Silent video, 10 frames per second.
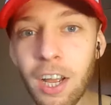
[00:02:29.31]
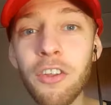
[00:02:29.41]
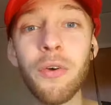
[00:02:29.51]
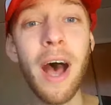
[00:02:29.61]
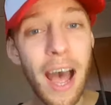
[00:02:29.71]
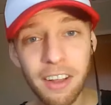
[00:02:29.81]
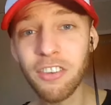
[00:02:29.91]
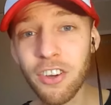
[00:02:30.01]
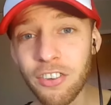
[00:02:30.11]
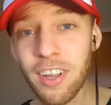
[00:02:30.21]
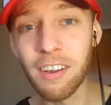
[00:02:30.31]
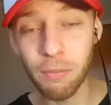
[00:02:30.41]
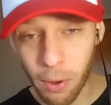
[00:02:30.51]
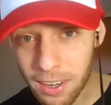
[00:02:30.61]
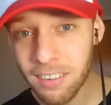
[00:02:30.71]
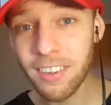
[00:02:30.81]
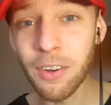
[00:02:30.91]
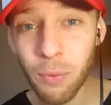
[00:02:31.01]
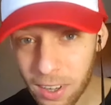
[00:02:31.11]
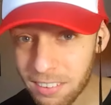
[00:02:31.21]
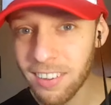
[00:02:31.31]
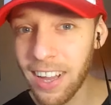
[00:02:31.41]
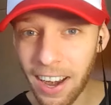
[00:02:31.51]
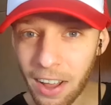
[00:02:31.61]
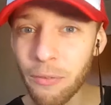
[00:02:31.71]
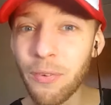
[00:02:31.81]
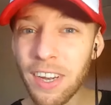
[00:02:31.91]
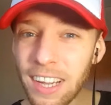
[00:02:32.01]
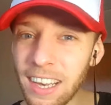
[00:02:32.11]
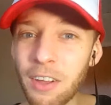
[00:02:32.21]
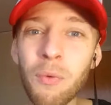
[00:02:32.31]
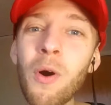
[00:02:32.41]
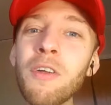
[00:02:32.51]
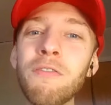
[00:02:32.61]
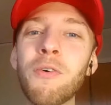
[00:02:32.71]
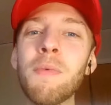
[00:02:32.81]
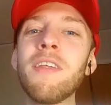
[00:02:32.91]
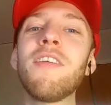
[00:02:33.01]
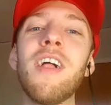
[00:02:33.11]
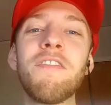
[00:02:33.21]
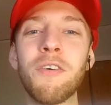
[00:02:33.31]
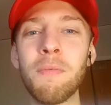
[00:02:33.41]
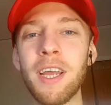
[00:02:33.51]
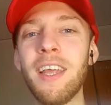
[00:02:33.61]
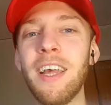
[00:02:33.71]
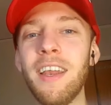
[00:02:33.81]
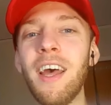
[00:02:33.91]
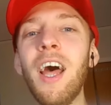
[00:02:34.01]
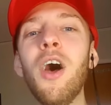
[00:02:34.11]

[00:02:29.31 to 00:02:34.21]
So ask yourself, what is it? What is it that I really want for myself, for my kid?